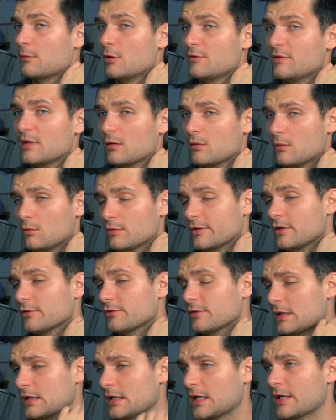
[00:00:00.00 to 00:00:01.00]
movie was
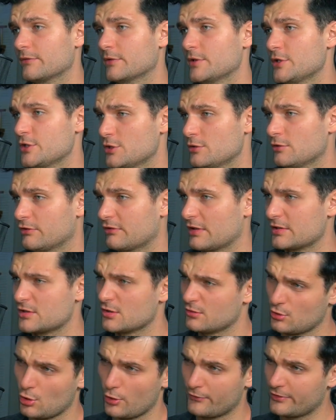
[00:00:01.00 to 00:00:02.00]
also had a lot of reshoots, so I
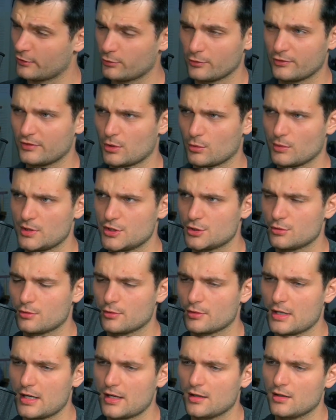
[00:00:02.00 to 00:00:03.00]
don't know if this was in a reshoot
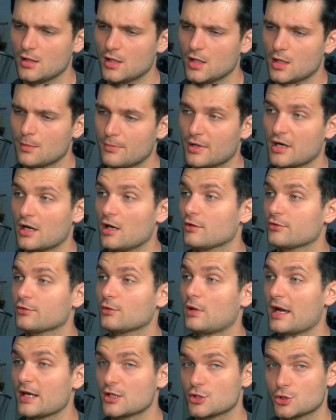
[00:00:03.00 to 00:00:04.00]
or not. Mm-hmm. But
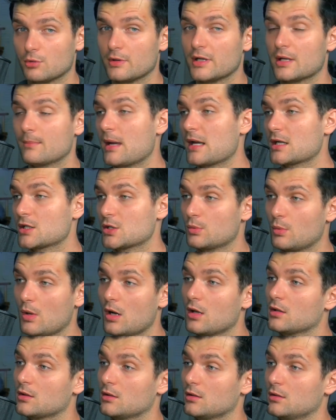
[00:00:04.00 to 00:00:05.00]
I enjoyed Amanda
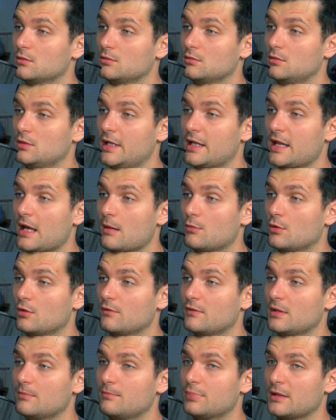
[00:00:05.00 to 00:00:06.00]
Waller in that
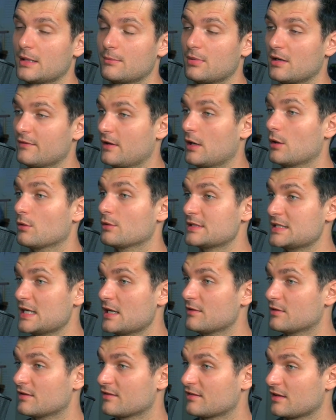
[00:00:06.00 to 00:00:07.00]
movie, played by Viola
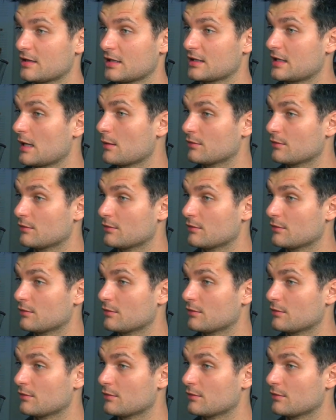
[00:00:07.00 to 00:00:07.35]
Davis. I thought